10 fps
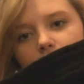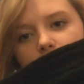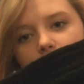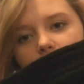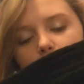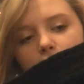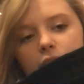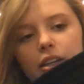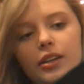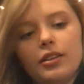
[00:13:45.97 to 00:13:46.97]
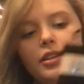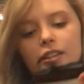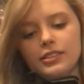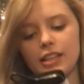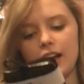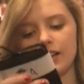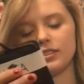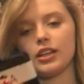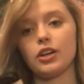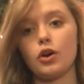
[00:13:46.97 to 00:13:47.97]
These are cable knit
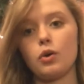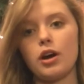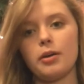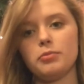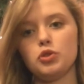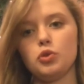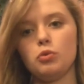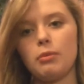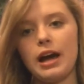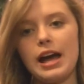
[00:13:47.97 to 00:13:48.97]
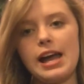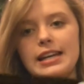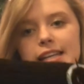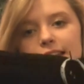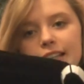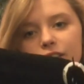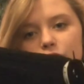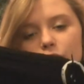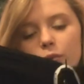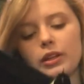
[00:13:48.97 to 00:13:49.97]
socks that go up to my knees.
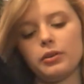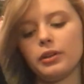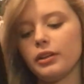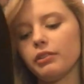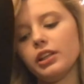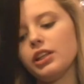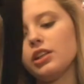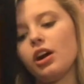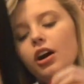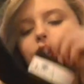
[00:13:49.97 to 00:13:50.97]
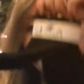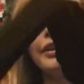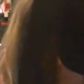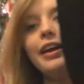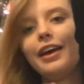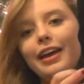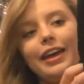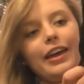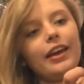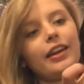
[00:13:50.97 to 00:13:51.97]
So they're really, really, really long.
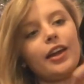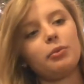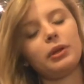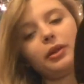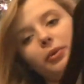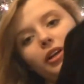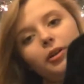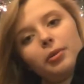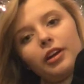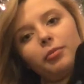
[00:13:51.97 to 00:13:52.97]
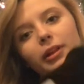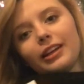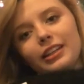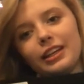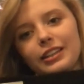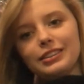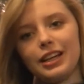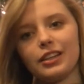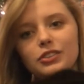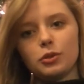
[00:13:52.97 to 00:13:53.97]
And I really wanted a pair of black knee-high
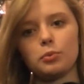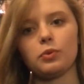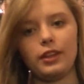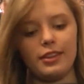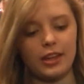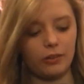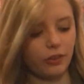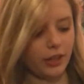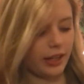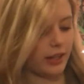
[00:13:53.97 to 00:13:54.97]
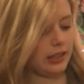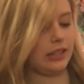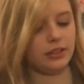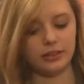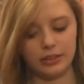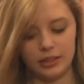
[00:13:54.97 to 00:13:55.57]
socks. So I'm really thankful I got these.